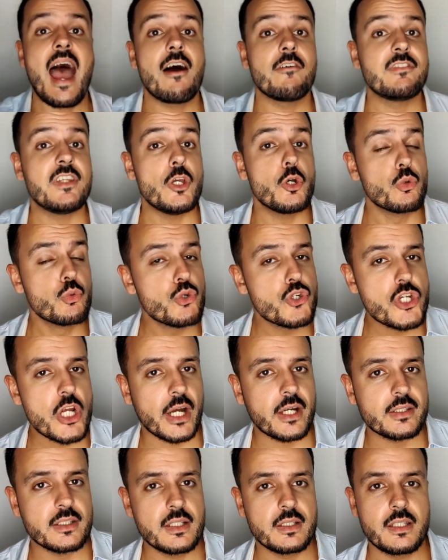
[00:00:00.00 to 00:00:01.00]
have the Un
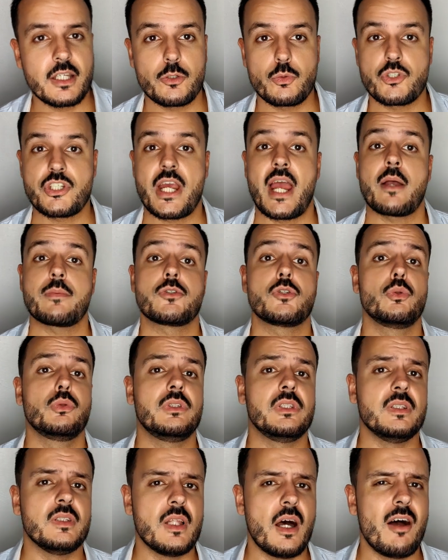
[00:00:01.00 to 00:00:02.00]
Jardin line, which I
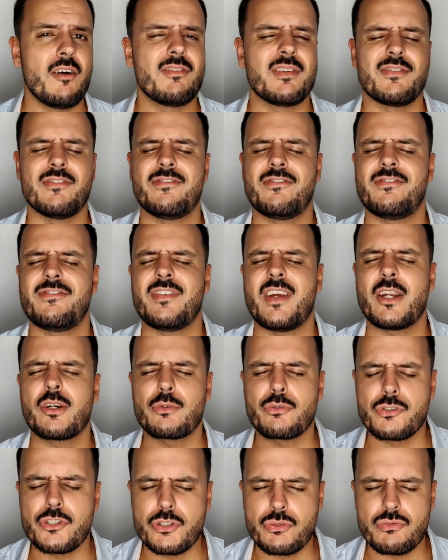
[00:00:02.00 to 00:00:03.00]
absolutely love, a
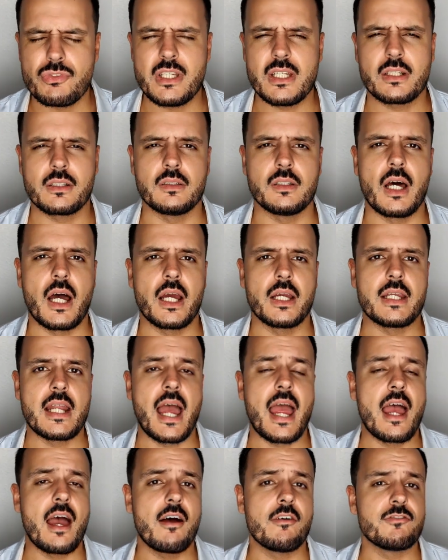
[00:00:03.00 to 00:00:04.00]
very unique
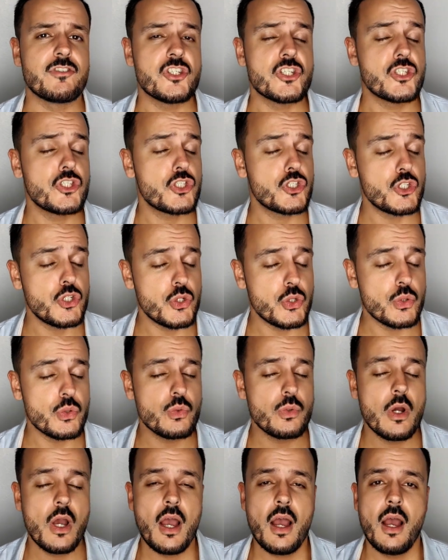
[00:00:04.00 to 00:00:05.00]
line. I have just
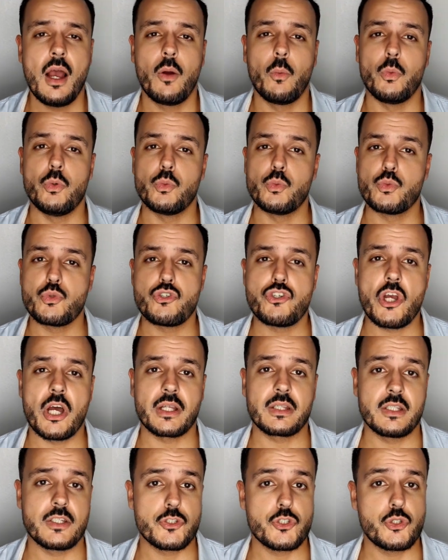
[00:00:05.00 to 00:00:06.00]
two. Un
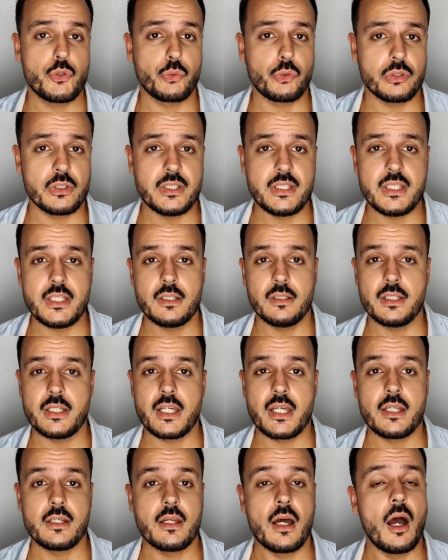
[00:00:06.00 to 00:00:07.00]
Jardin sur le Nil
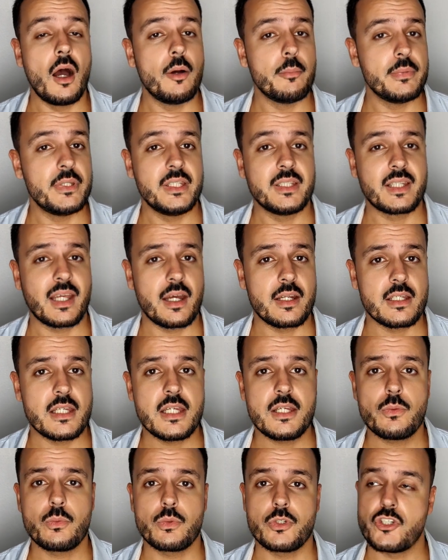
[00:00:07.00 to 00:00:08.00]
and En
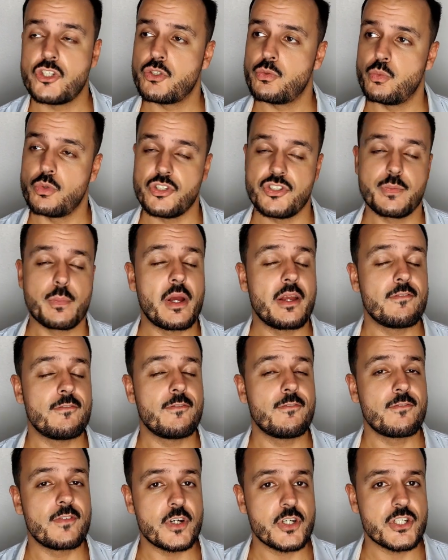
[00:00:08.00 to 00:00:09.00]
Méditerranée, which was my
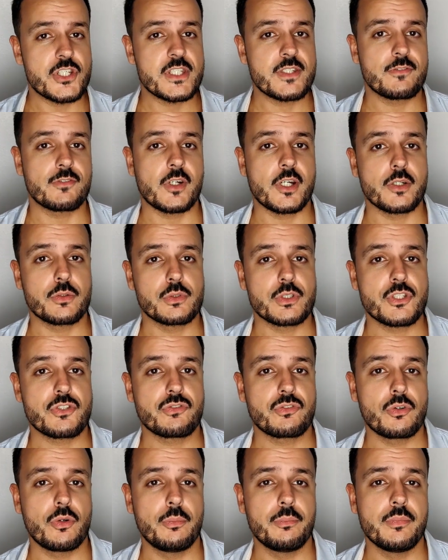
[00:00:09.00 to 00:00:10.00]
first
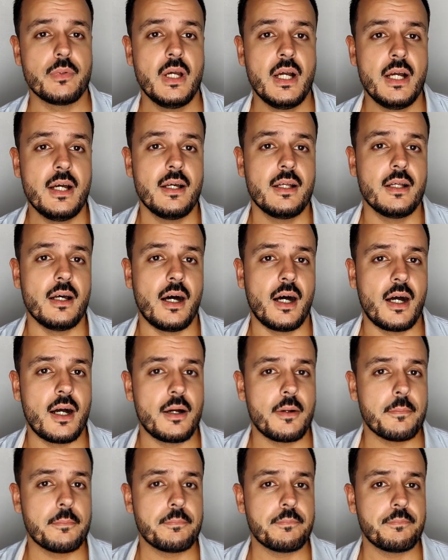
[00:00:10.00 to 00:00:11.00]
fragrance from
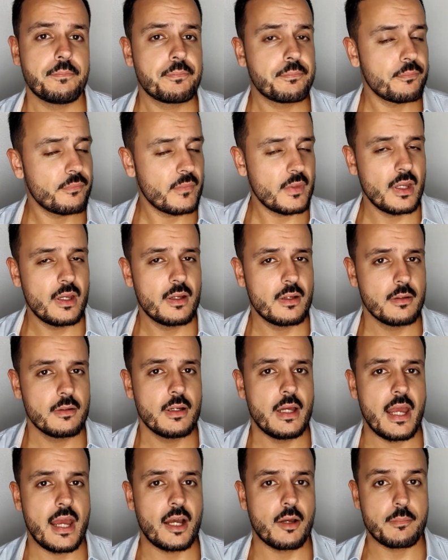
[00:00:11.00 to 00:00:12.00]
um,
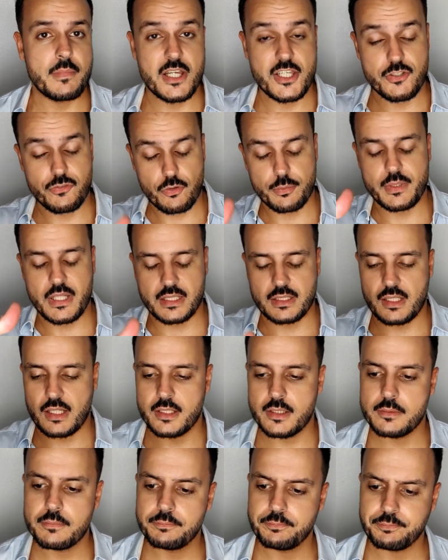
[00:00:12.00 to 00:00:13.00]
Hermes from that
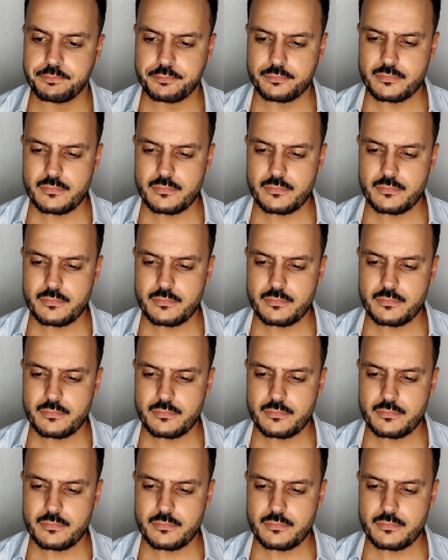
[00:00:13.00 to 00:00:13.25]
line.